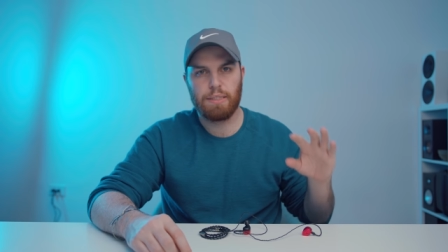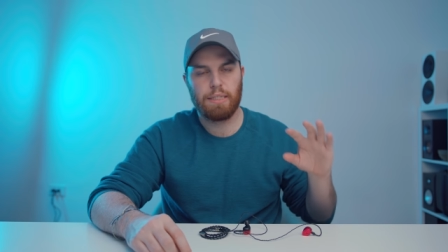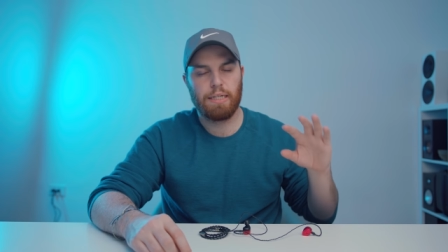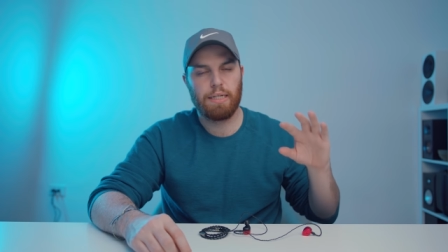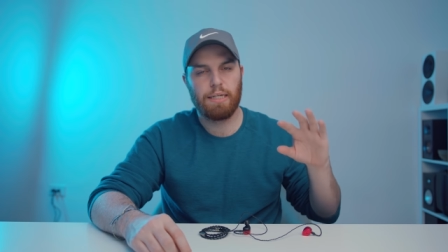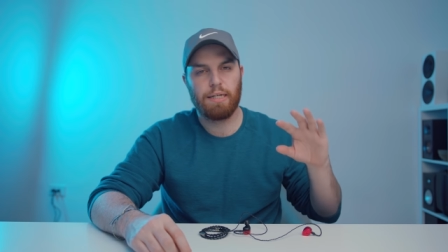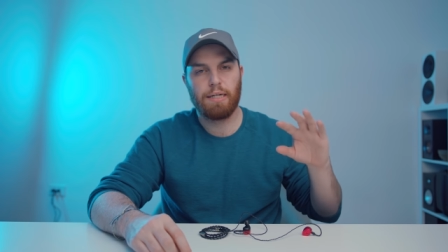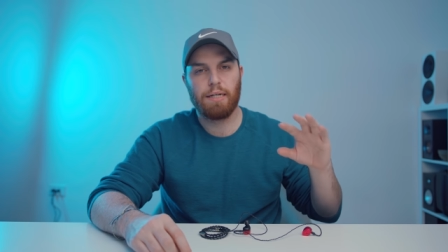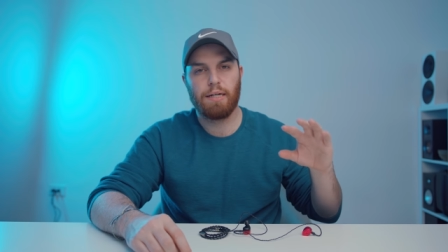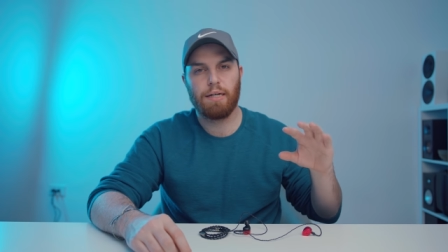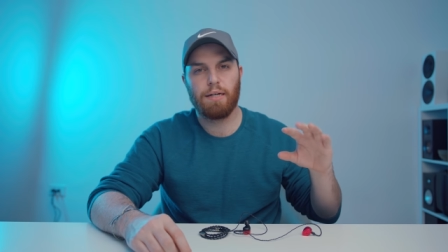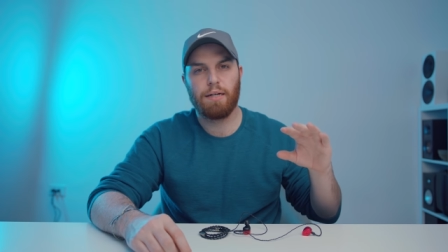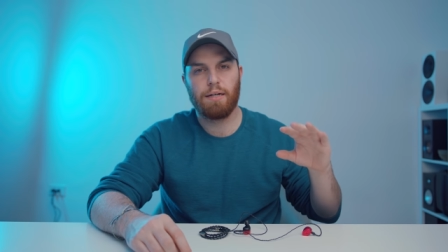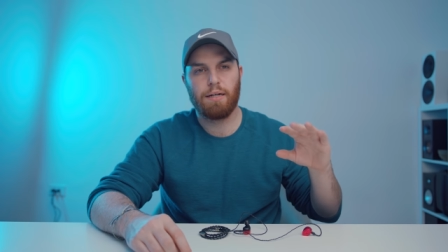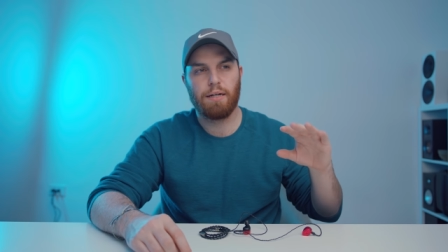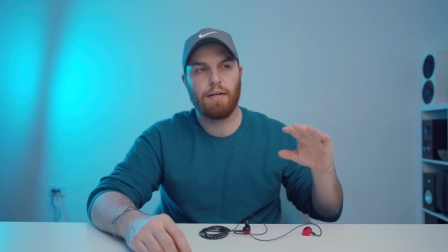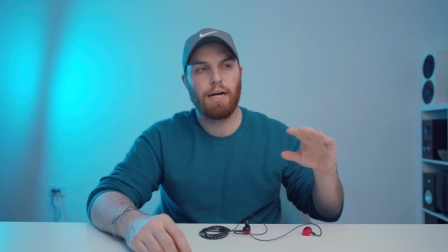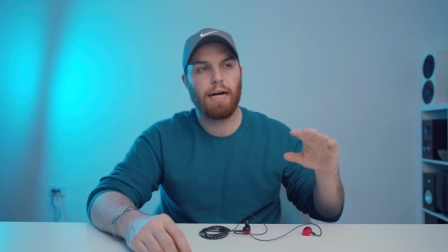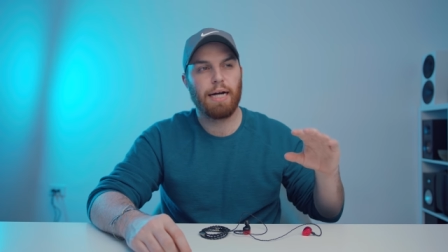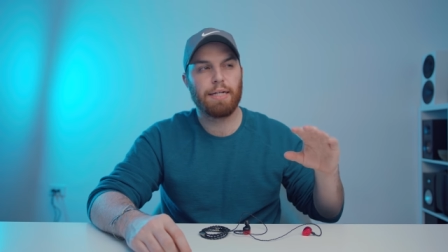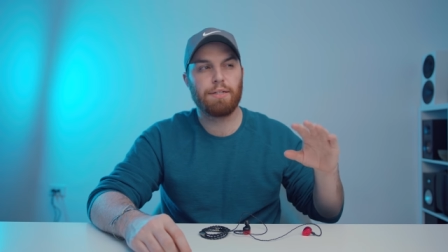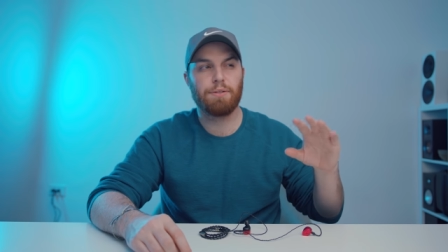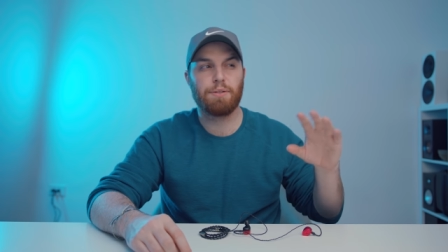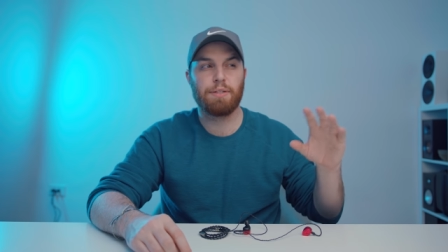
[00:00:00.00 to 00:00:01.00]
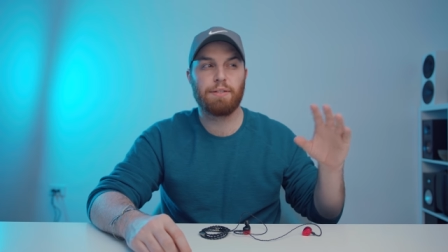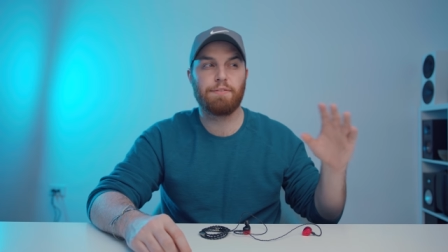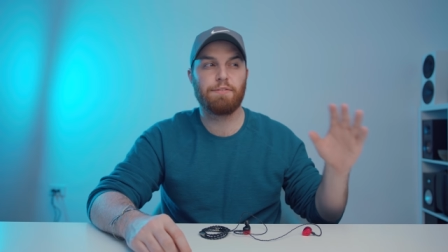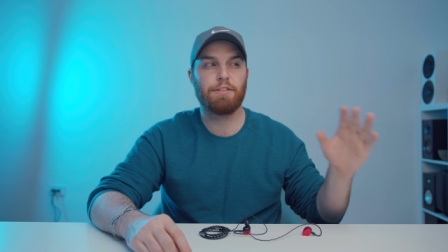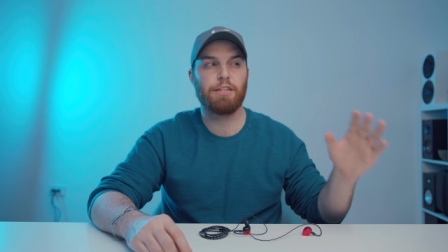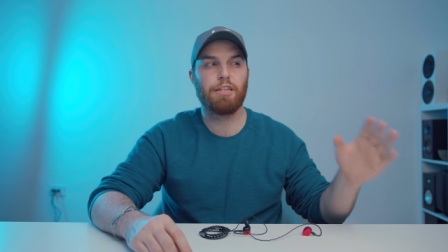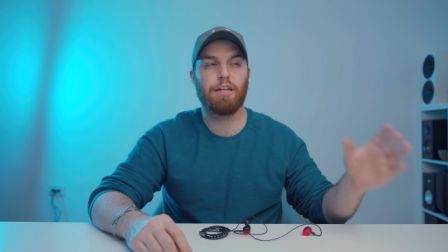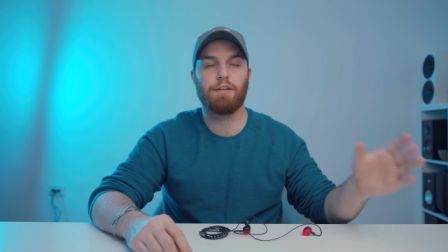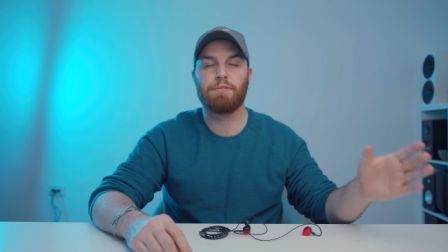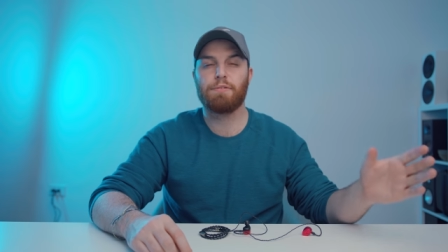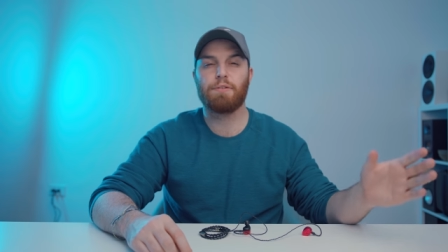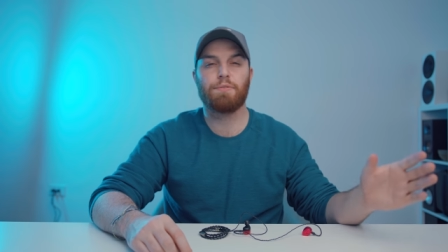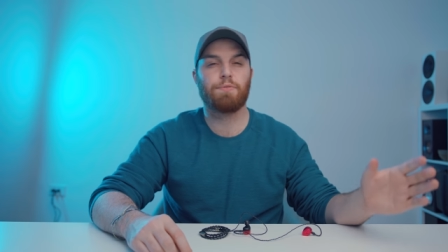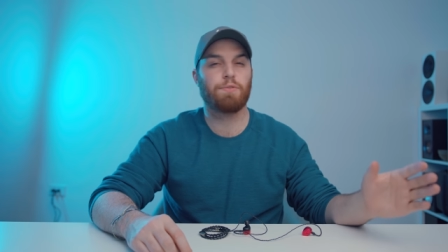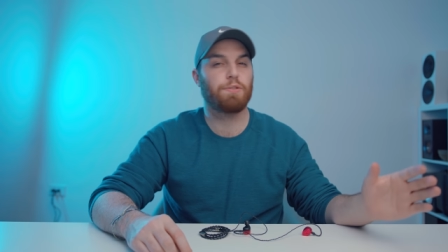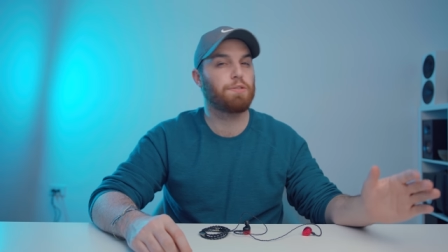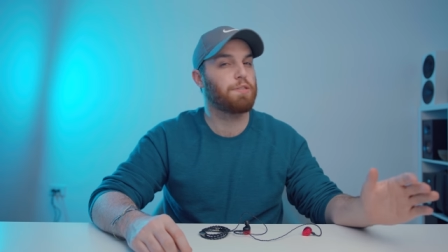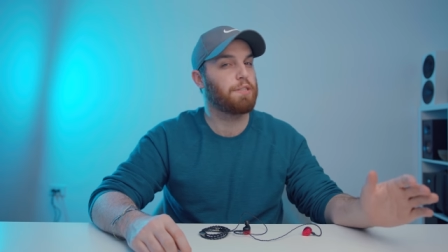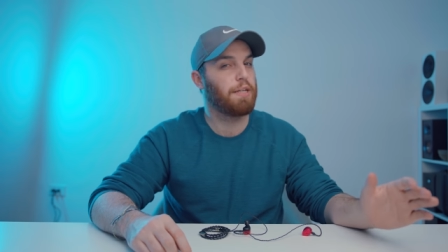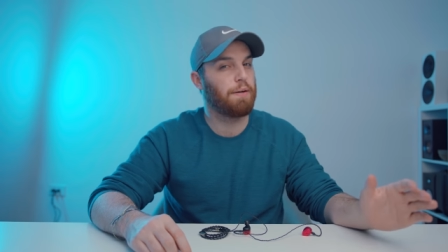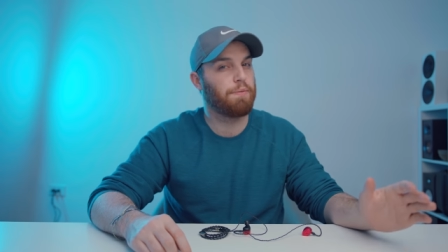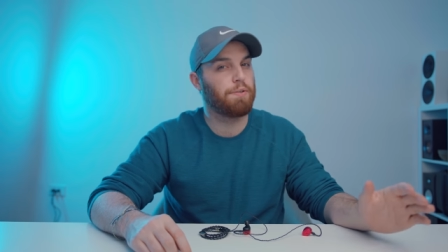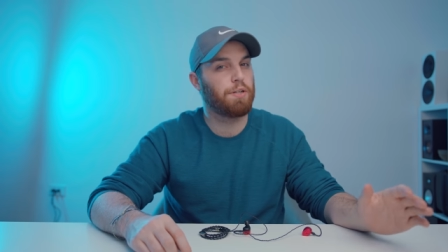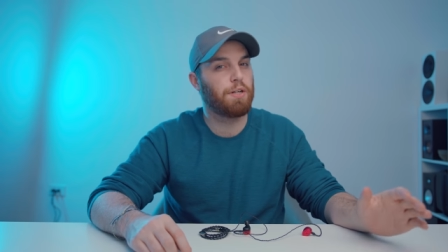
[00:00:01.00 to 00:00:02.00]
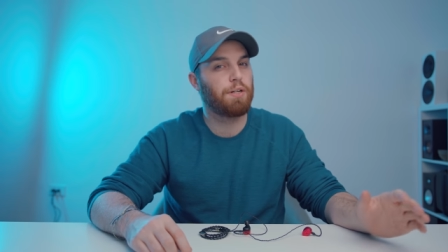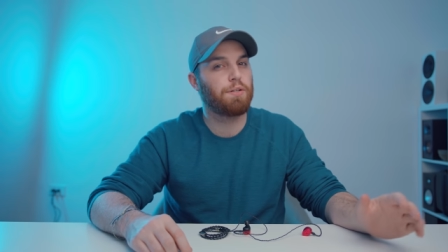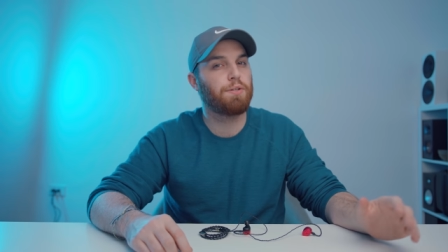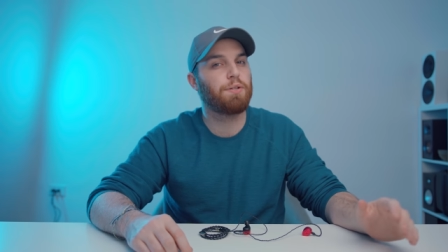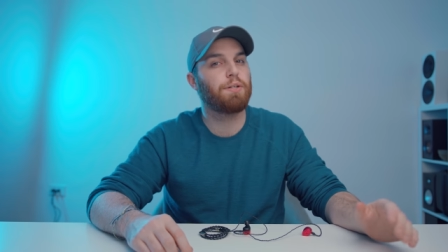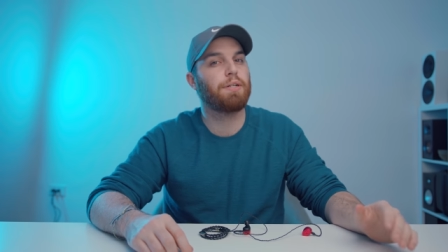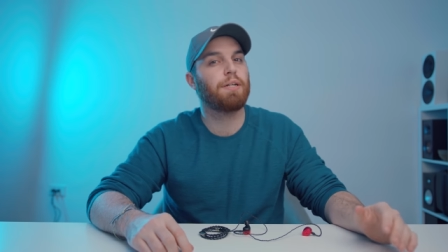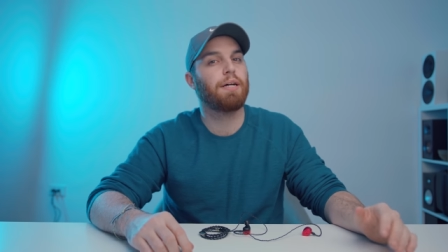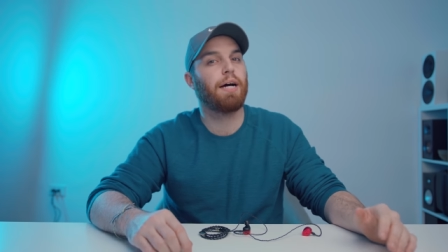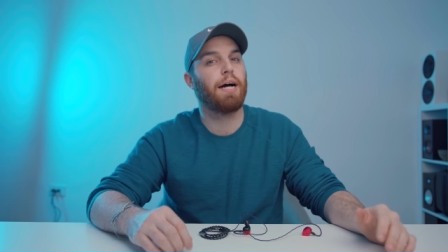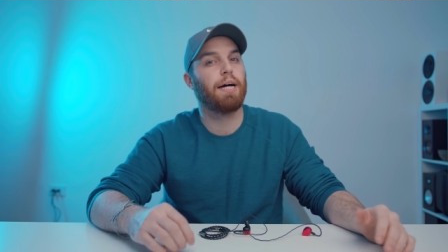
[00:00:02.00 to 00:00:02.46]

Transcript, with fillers: Uh, I don't even love it for 700.